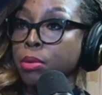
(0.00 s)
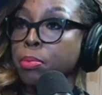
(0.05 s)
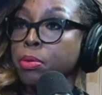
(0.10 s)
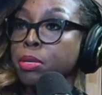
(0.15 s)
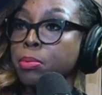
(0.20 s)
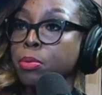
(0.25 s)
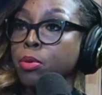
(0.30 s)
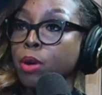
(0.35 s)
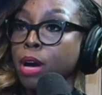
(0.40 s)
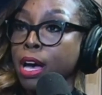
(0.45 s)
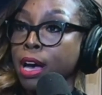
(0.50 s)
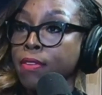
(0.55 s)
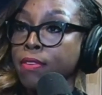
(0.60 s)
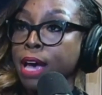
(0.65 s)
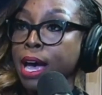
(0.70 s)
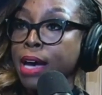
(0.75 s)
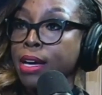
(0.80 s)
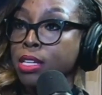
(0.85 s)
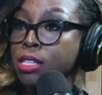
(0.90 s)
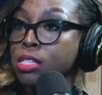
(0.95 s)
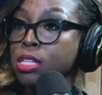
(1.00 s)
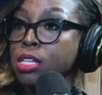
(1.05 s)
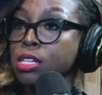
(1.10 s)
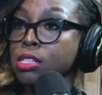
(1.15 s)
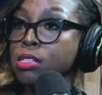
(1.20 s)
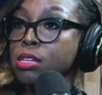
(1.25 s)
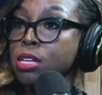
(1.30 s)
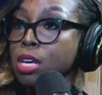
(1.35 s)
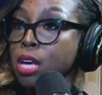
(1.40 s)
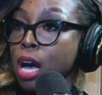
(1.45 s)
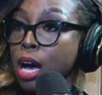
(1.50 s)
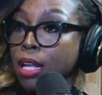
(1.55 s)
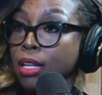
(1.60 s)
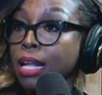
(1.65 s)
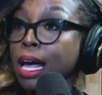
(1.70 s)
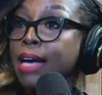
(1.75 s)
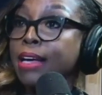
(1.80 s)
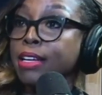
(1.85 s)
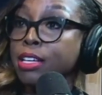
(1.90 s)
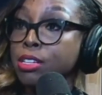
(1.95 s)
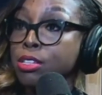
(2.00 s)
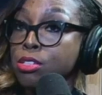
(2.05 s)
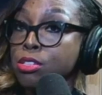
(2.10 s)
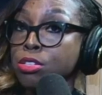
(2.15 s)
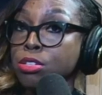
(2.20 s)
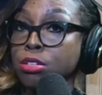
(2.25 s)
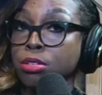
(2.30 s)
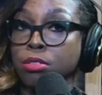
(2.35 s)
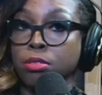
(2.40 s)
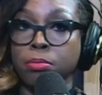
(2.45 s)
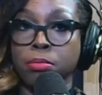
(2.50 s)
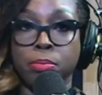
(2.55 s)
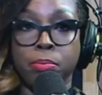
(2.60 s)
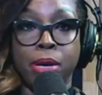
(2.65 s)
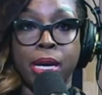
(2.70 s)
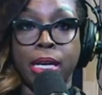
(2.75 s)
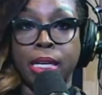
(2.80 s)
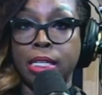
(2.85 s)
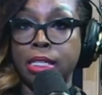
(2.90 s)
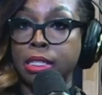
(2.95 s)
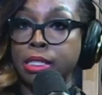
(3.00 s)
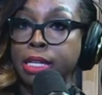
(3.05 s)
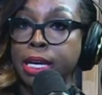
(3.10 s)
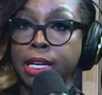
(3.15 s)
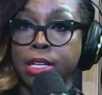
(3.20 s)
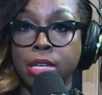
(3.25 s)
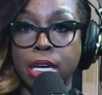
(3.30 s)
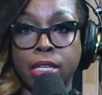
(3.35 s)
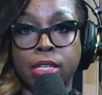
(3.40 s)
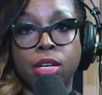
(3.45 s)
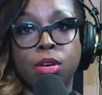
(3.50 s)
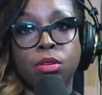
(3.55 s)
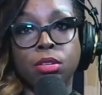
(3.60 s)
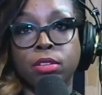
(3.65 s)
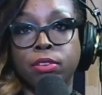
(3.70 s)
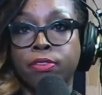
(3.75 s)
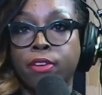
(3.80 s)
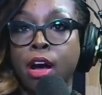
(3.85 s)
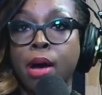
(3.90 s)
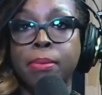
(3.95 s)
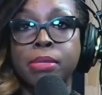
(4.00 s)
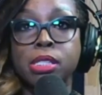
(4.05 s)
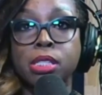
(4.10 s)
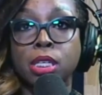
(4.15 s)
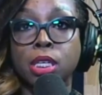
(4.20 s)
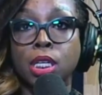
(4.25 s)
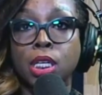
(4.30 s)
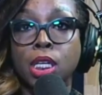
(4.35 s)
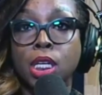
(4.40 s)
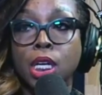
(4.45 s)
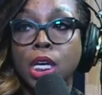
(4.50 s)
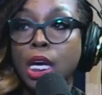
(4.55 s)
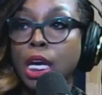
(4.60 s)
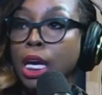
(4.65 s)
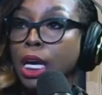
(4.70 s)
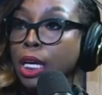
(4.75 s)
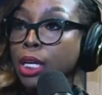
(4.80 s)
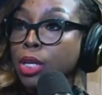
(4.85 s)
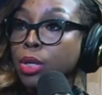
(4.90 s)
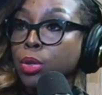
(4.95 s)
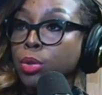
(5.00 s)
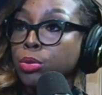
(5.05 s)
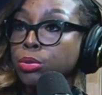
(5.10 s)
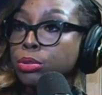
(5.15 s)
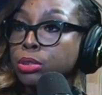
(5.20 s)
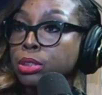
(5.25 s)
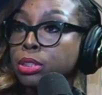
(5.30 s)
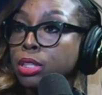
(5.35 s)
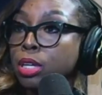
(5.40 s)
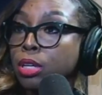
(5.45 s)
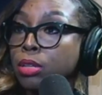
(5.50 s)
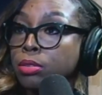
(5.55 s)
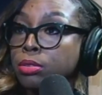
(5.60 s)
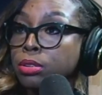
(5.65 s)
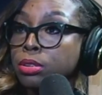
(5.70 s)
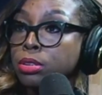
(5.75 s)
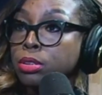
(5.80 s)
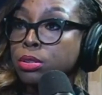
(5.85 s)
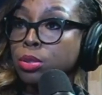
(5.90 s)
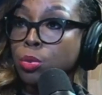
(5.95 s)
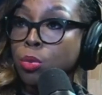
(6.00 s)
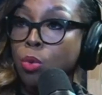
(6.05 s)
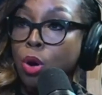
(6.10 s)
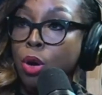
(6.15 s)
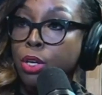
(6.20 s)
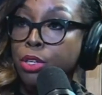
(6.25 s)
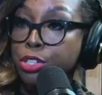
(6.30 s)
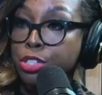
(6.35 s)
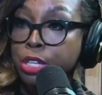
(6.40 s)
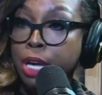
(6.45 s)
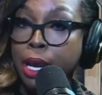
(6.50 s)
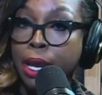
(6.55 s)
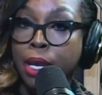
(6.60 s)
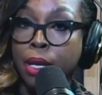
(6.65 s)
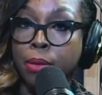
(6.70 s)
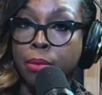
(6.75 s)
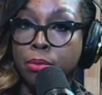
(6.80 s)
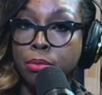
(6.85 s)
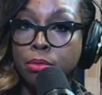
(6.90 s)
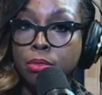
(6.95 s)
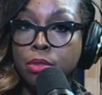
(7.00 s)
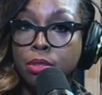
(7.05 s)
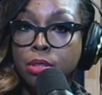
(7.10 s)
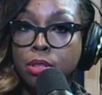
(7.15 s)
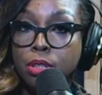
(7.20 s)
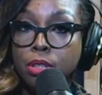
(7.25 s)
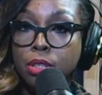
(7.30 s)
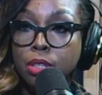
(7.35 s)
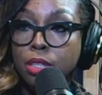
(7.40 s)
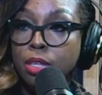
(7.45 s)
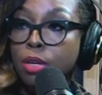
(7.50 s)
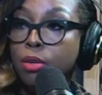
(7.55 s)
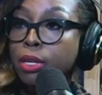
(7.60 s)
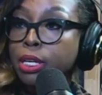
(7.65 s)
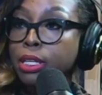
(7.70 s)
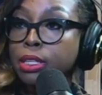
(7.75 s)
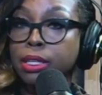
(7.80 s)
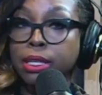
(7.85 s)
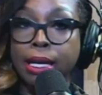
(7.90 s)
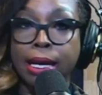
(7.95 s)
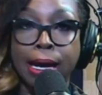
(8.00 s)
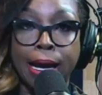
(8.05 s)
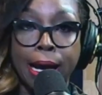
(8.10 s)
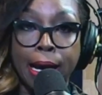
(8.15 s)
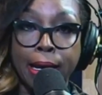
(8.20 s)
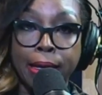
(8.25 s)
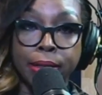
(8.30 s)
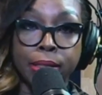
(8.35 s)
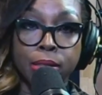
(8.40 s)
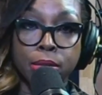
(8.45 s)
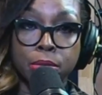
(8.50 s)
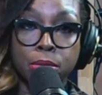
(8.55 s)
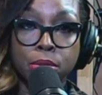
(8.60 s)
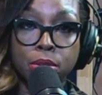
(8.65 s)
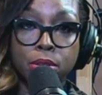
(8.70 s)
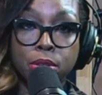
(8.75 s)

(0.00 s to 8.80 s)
People have access a lot easier. Back in the day, you had to go to the pharmacy and go, you know, do the walk of shame, go get the condoms.